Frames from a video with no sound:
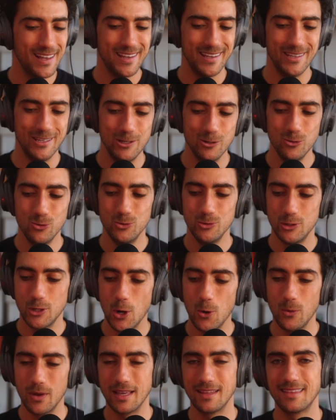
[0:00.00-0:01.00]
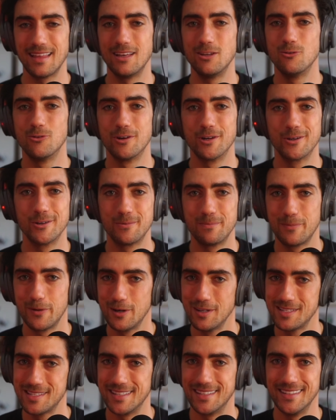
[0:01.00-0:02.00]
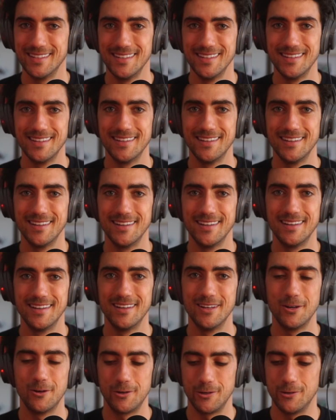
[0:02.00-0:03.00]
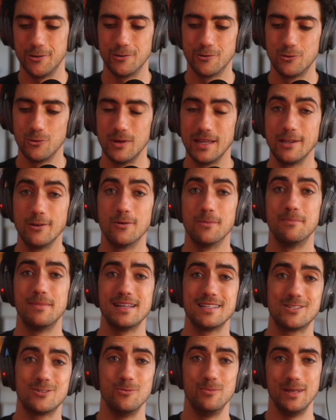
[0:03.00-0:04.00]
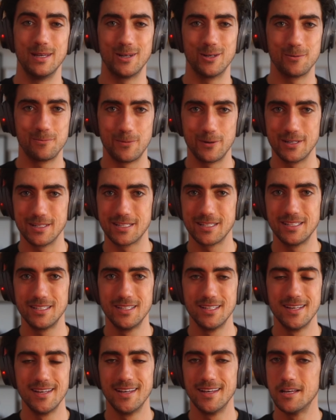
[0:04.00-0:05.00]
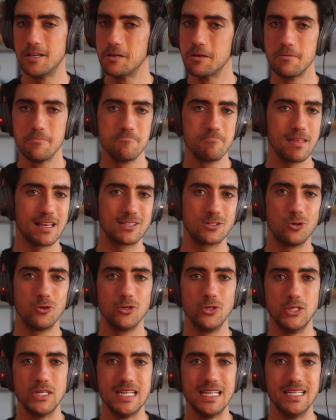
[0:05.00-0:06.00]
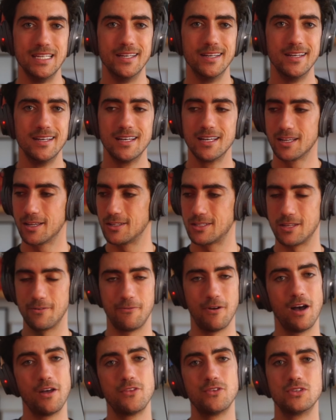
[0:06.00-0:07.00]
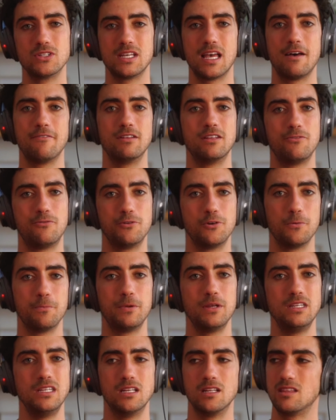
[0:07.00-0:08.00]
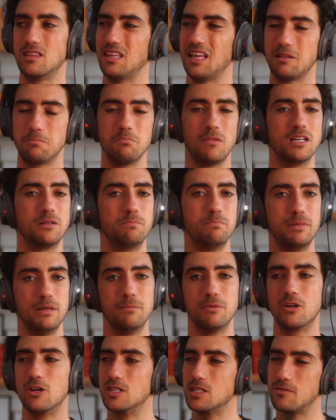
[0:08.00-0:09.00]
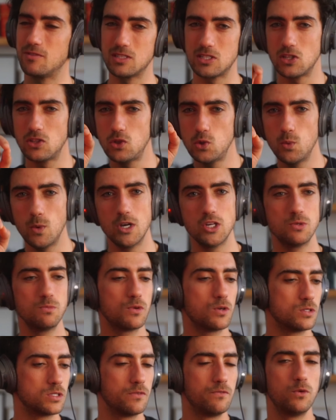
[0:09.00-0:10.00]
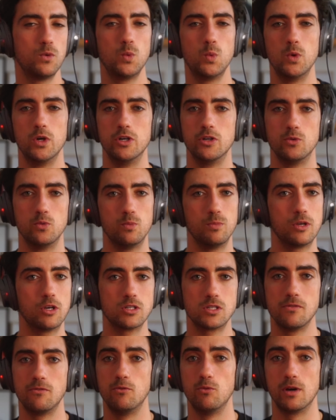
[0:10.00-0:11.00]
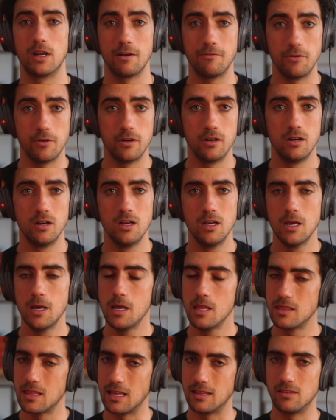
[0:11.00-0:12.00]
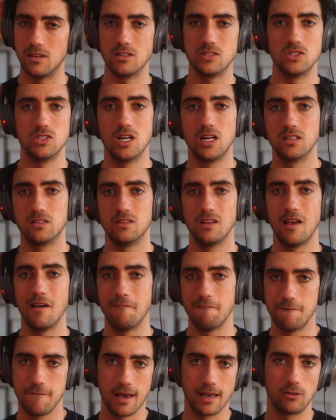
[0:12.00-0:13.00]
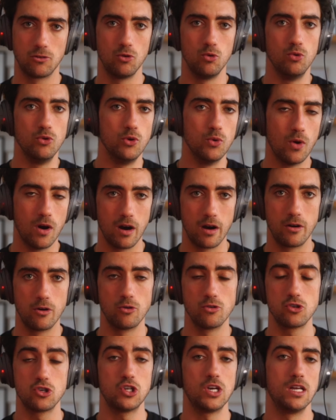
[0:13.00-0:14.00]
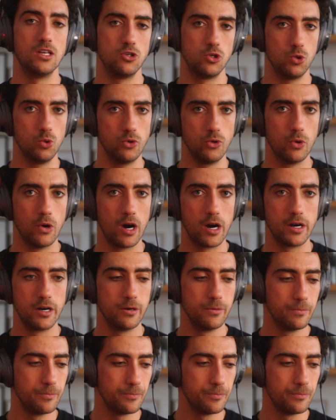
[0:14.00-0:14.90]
You knowing that you're a good person, or you're doing your best to be a good person. That's all you need. Because if others have a different opinion, that might be because of a situation, because of a word, because of whatever. That does not affect who you are or change who you are.